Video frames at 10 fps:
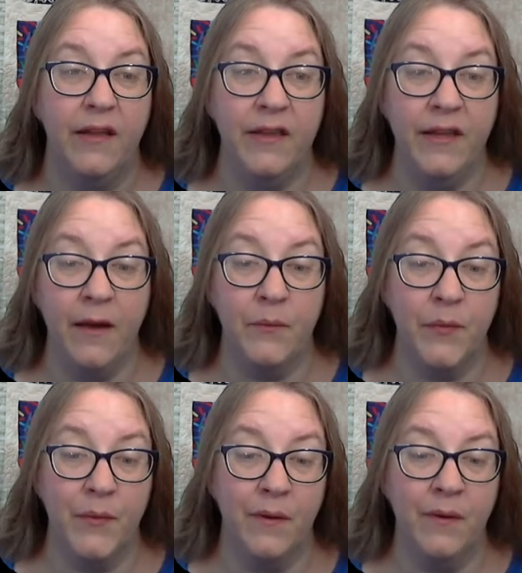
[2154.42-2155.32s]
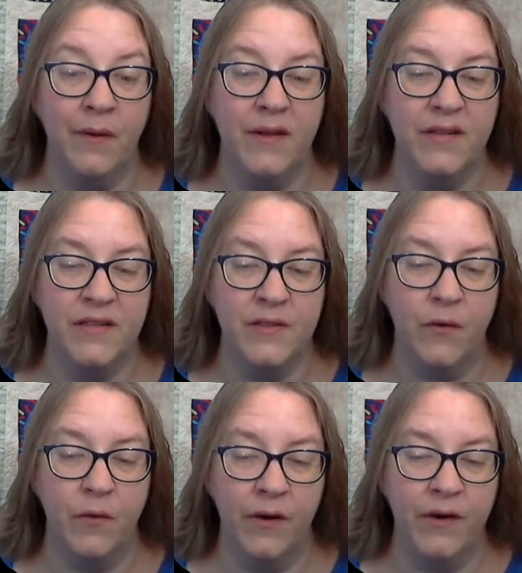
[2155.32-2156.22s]
the emperor and his
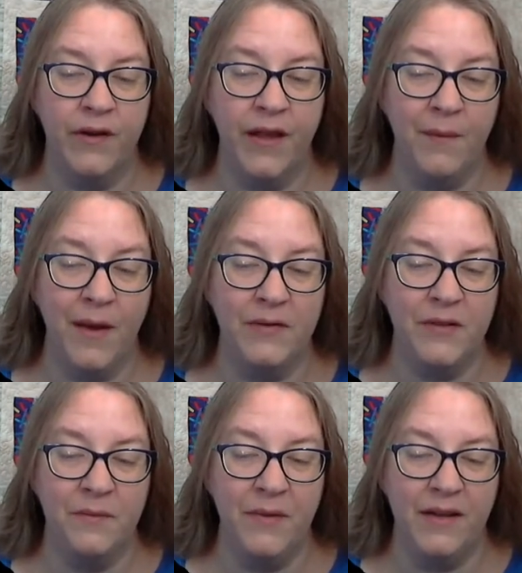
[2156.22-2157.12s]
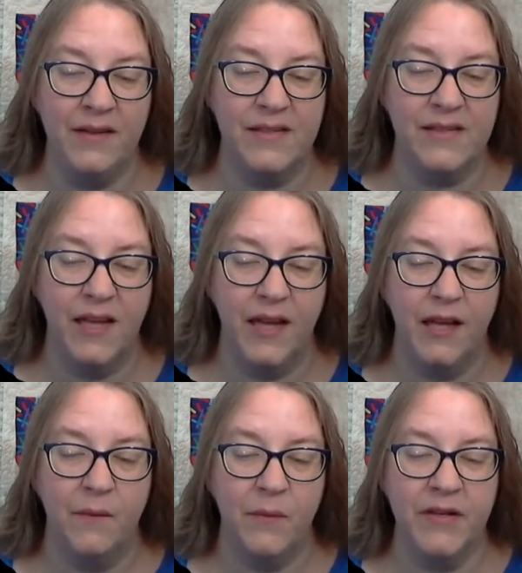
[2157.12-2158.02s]
court came out to meet us,
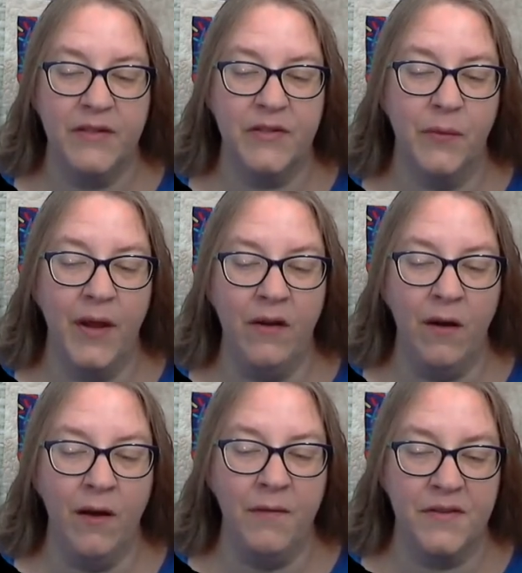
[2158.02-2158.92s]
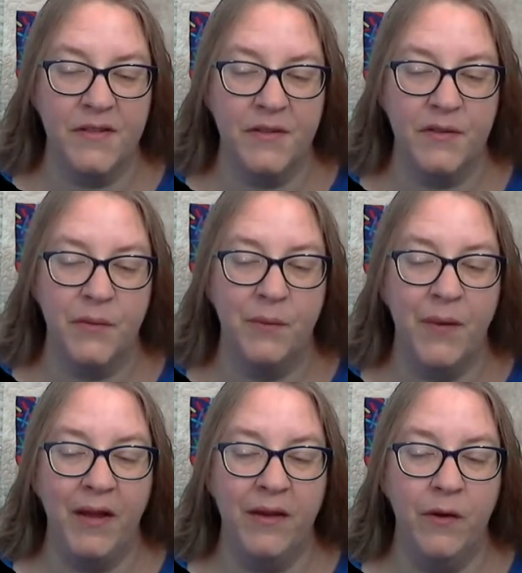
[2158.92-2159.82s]
but his great officers would
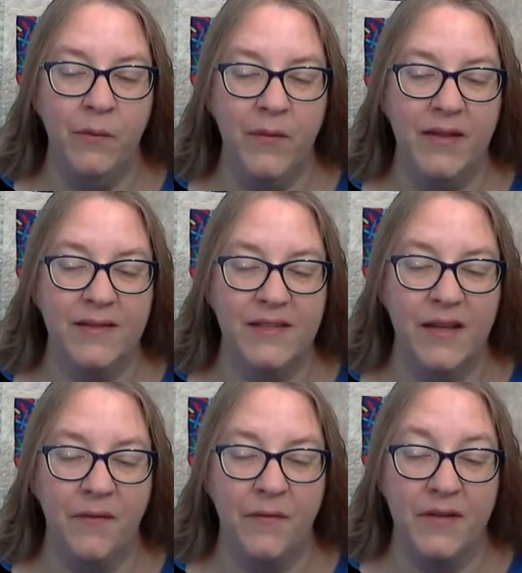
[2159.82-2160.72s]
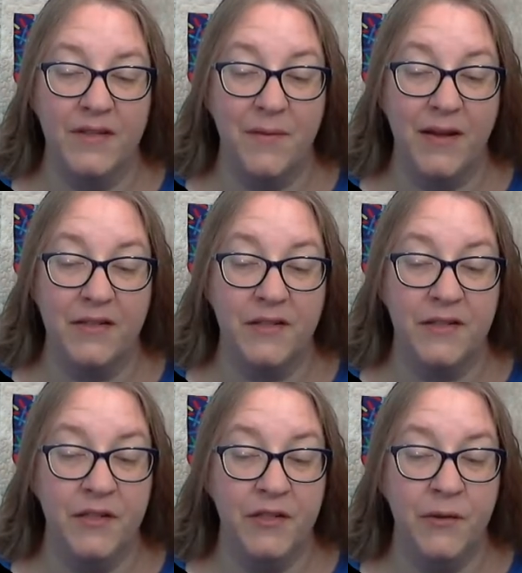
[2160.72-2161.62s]
by no means suffer his
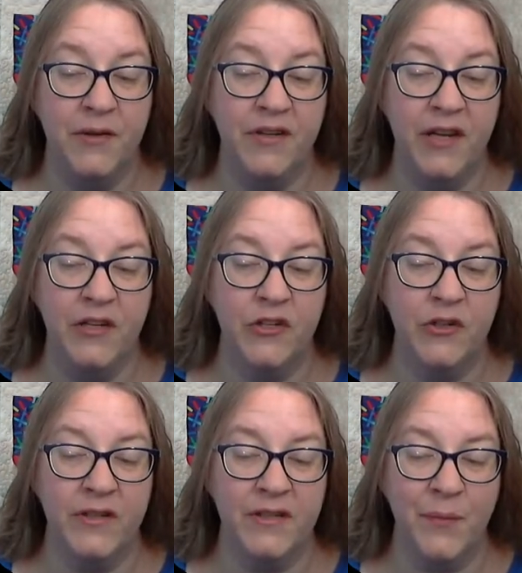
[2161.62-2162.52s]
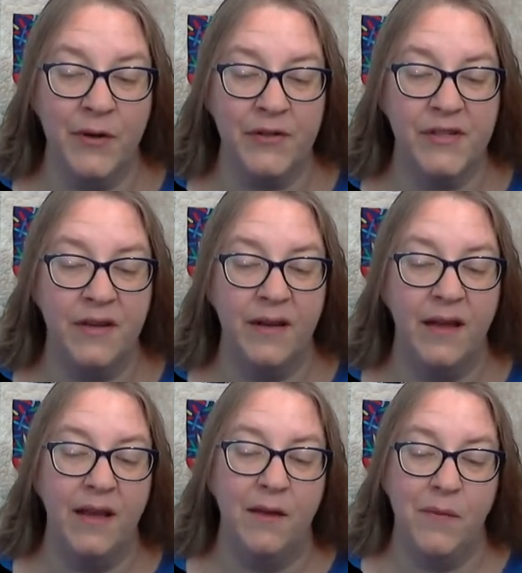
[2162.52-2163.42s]
majesty to endanger his person
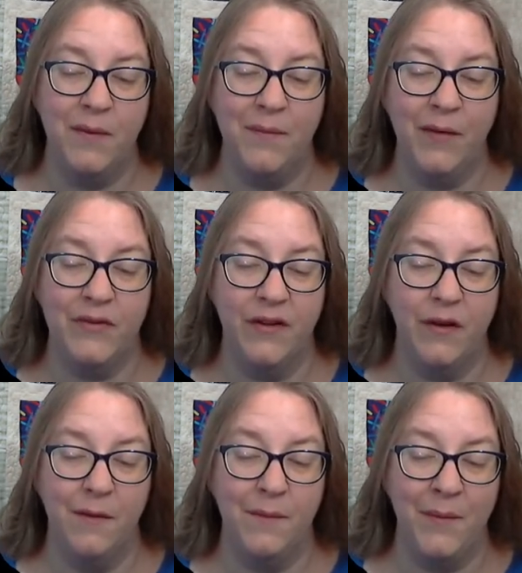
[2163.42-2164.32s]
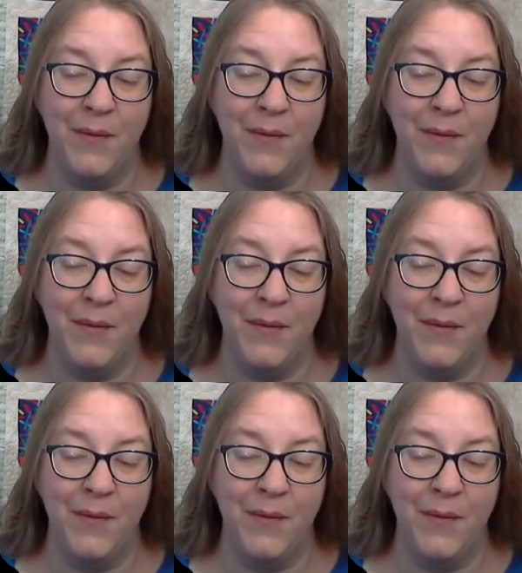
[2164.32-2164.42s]
by mounting on my